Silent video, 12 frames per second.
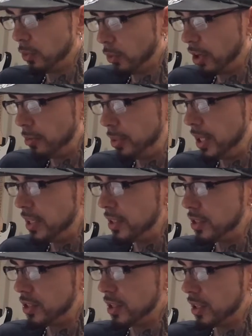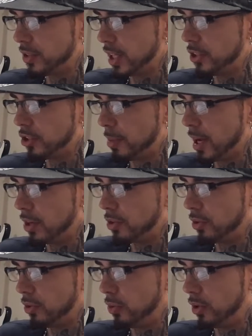1 piece; center
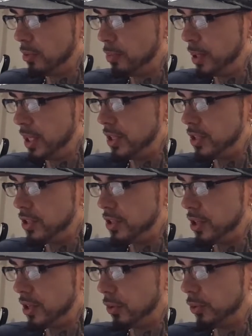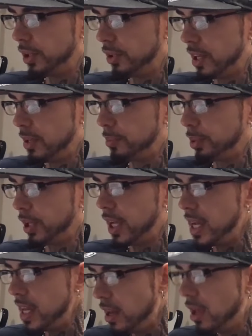module, 1 piece; rear end plate,